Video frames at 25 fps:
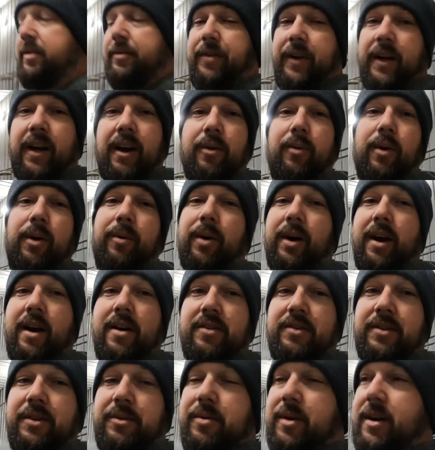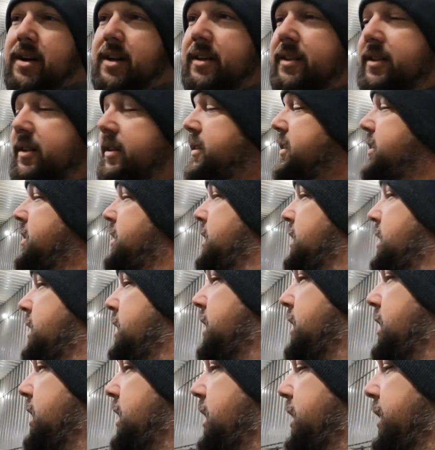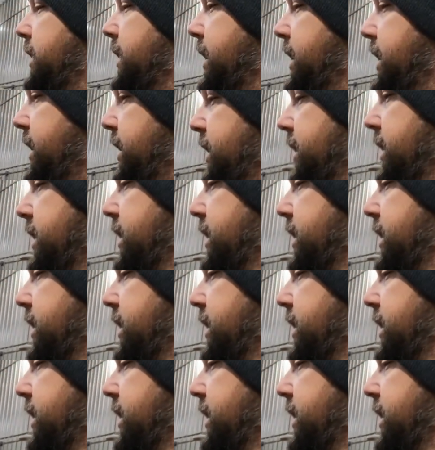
to figure out what wires do what, and then